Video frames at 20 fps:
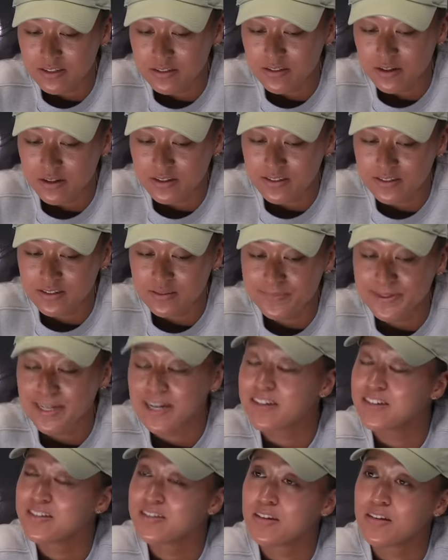not as
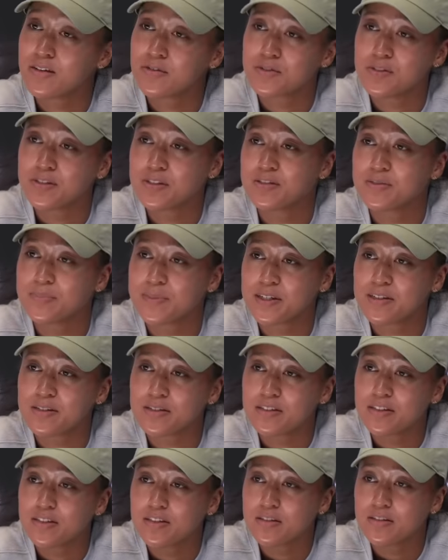bad as I was
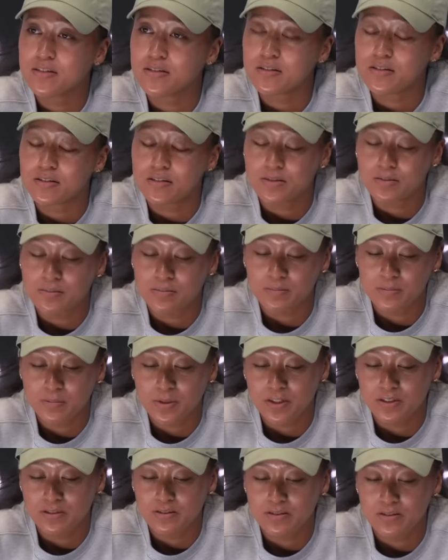expecting.
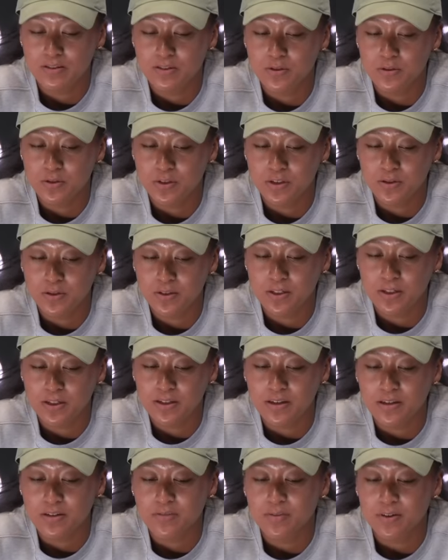Because usually,
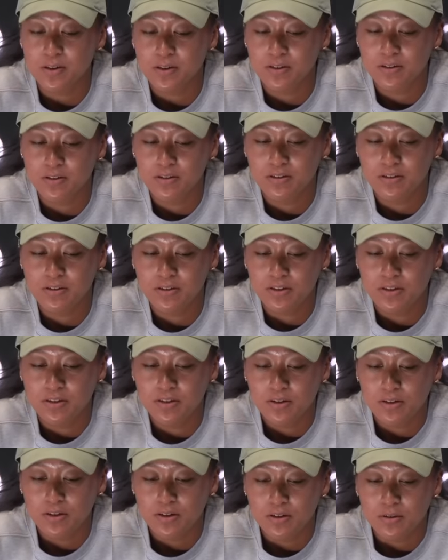even
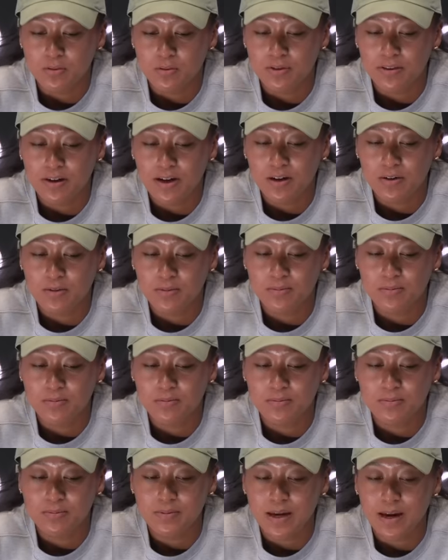without
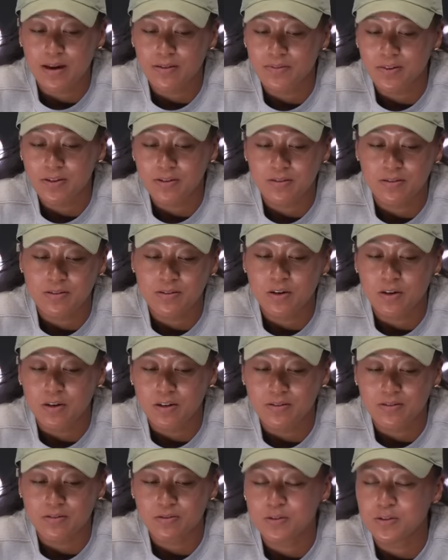having
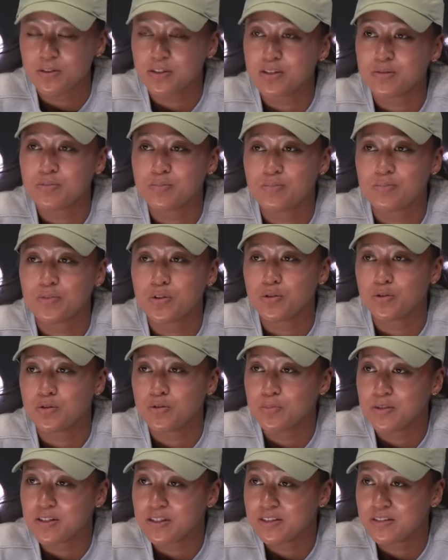gone through, like,
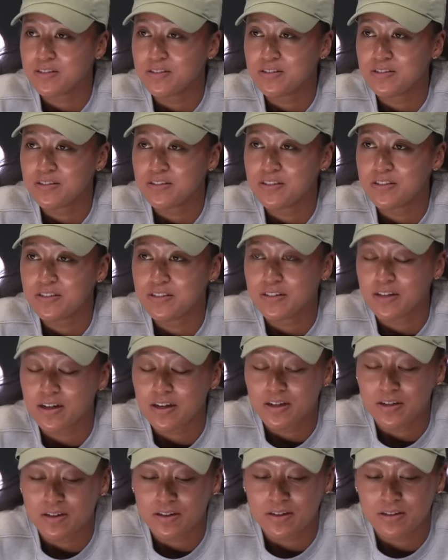post-pregnancy,
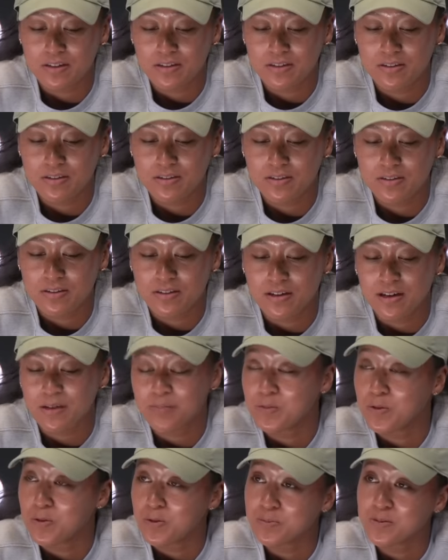
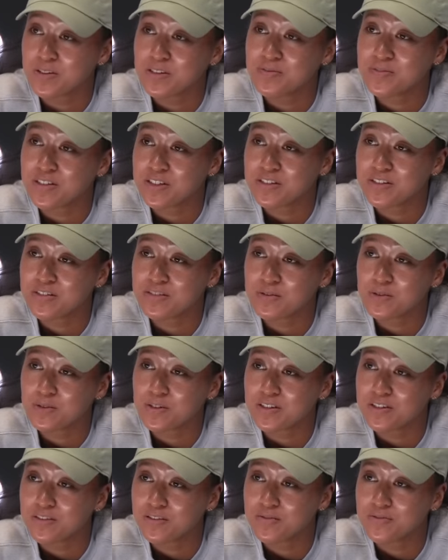I'm normally very sore
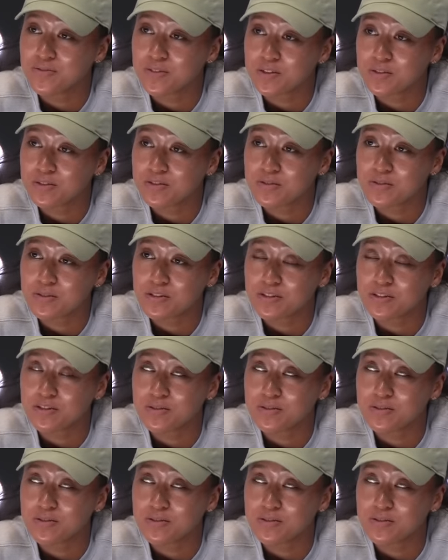on the first